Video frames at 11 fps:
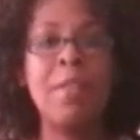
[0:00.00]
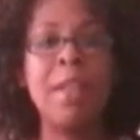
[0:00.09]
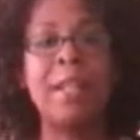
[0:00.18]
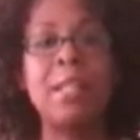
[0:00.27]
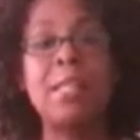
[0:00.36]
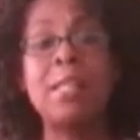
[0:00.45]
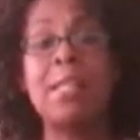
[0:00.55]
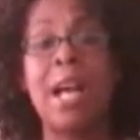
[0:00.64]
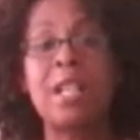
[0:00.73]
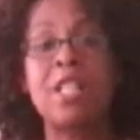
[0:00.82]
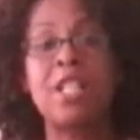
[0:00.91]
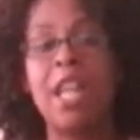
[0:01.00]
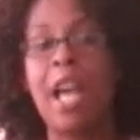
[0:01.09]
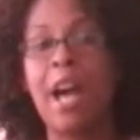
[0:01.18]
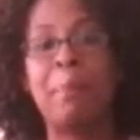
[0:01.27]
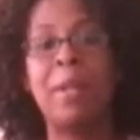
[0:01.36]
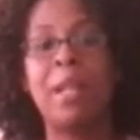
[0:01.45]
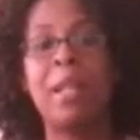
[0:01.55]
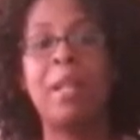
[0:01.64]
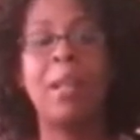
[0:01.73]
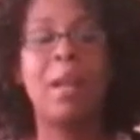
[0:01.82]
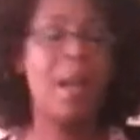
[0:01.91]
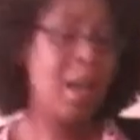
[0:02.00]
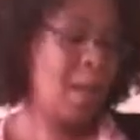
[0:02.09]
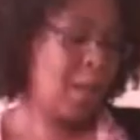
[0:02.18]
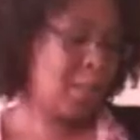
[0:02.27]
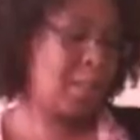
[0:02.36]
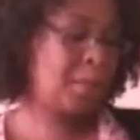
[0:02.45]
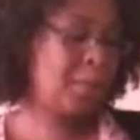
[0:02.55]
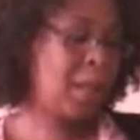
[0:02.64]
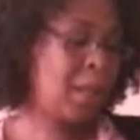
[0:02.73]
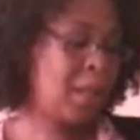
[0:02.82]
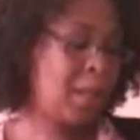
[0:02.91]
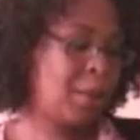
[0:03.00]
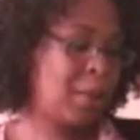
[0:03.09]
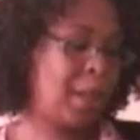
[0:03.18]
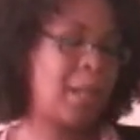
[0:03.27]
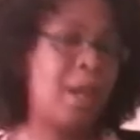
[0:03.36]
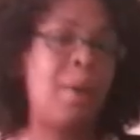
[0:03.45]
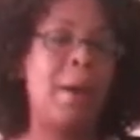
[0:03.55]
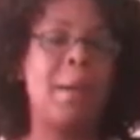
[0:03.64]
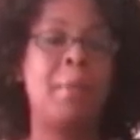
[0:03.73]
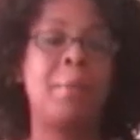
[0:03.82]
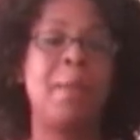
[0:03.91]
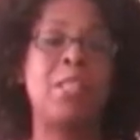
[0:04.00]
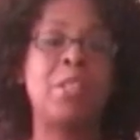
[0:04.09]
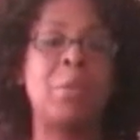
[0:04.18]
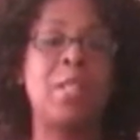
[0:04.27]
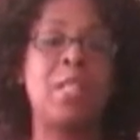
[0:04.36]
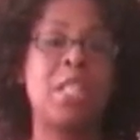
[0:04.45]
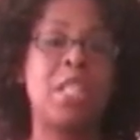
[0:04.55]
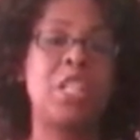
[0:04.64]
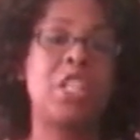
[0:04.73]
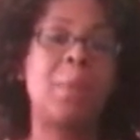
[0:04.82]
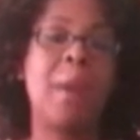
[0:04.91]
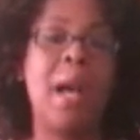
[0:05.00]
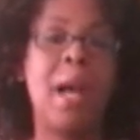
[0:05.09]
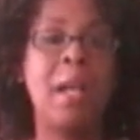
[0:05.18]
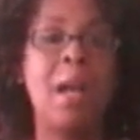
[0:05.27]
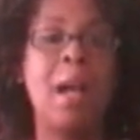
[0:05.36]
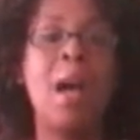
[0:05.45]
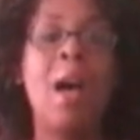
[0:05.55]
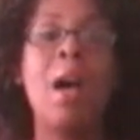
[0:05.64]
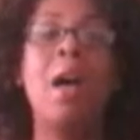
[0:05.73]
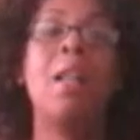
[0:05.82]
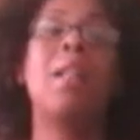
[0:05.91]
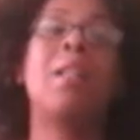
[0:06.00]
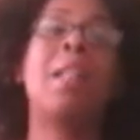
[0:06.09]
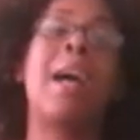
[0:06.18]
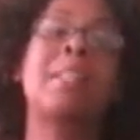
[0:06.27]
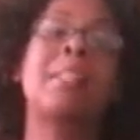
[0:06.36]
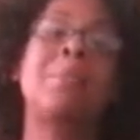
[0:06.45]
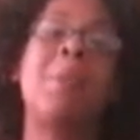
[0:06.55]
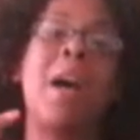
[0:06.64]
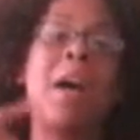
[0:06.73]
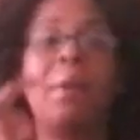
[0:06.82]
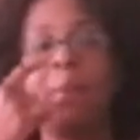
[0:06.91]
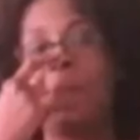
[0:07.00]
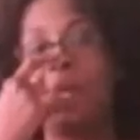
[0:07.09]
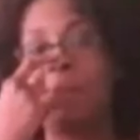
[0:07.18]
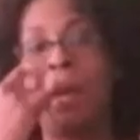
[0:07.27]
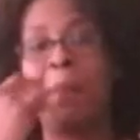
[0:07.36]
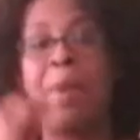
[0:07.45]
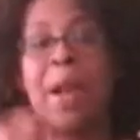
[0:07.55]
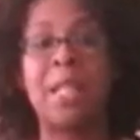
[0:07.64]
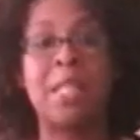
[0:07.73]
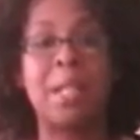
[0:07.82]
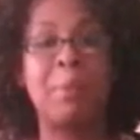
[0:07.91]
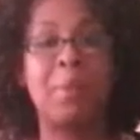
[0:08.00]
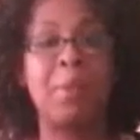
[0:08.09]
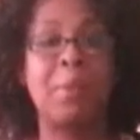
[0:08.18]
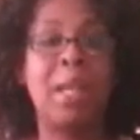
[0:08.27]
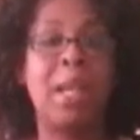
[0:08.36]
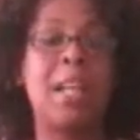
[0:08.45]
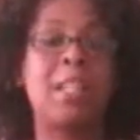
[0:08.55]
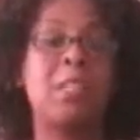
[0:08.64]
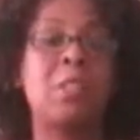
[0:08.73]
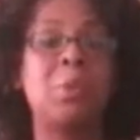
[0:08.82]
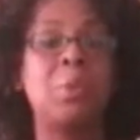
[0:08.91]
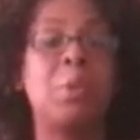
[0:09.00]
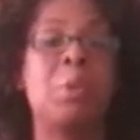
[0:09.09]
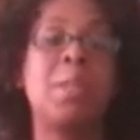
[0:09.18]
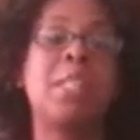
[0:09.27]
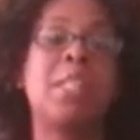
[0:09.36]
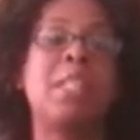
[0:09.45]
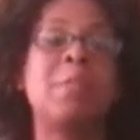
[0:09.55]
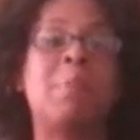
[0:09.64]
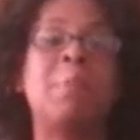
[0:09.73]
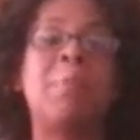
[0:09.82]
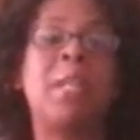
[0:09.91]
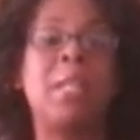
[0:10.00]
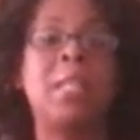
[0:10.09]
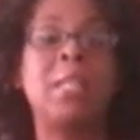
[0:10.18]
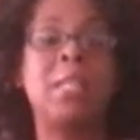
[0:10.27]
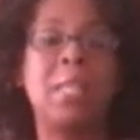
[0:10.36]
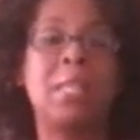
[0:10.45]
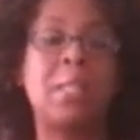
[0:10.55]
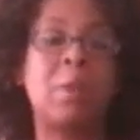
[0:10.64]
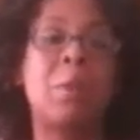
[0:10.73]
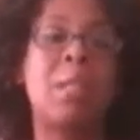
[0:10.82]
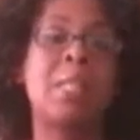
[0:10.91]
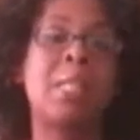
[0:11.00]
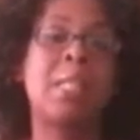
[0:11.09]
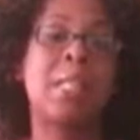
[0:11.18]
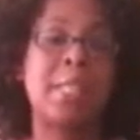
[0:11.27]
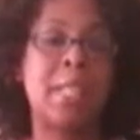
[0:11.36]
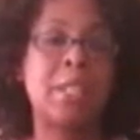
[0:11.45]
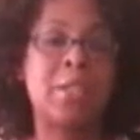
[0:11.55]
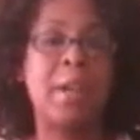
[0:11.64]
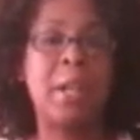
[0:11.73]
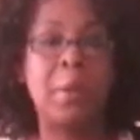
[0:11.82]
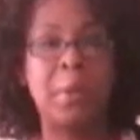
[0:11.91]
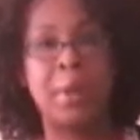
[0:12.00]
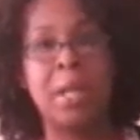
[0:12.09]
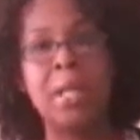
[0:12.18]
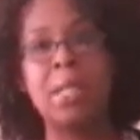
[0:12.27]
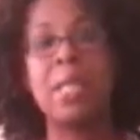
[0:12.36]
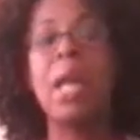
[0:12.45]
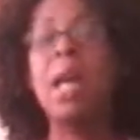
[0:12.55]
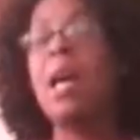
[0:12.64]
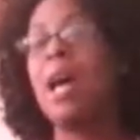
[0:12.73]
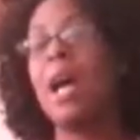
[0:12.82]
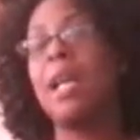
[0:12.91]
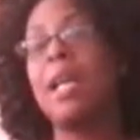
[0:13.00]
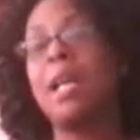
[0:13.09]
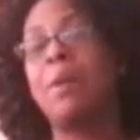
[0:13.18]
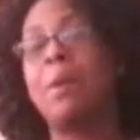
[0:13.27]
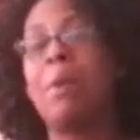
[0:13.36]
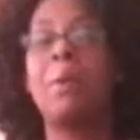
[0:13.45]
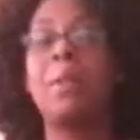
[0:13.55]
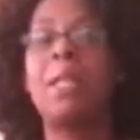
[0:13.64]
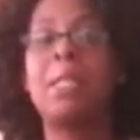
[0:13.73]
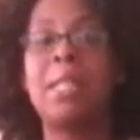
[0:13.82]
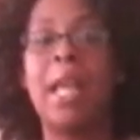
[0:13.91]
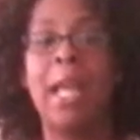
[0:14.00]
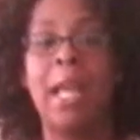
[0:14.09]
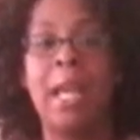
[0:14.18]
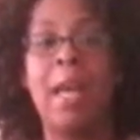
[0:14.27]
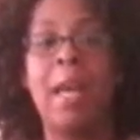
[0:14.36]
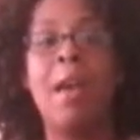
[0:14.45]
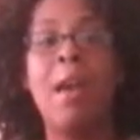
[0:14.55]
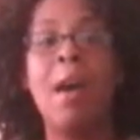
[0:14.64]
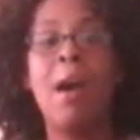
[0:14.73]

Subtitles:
that this is actually happening to me. Right now, I'm in my student teaching mod. Last mod was my practicum 3. I took 2 courses, but because this course is a 6 credit course, I can only take it